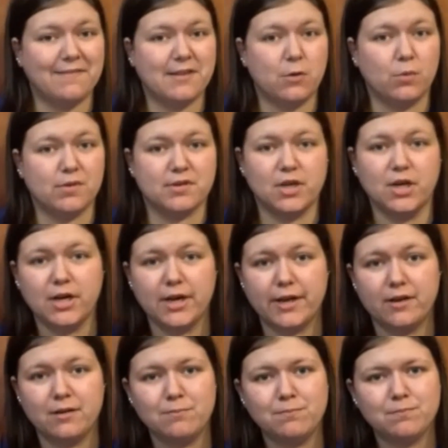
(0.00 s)
was good,
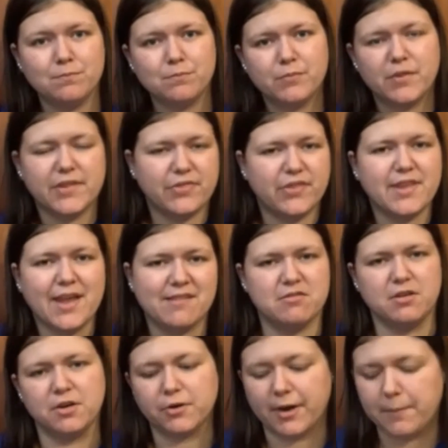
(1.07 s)
the dance looked
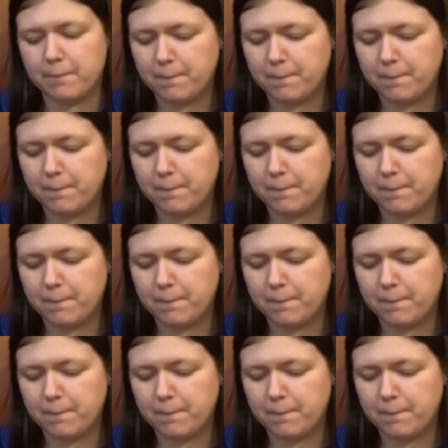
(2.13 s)
great.